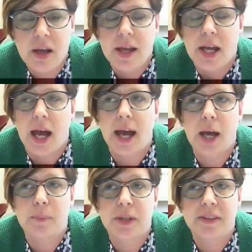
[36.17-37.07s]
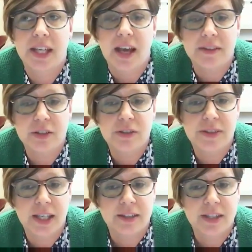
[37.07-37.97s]
Julie Meyer, the manager of
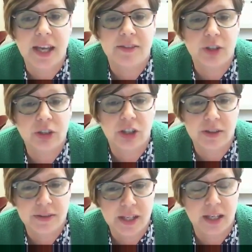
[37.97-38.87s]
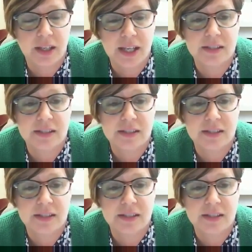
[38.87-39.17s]
infection prevention at Sanford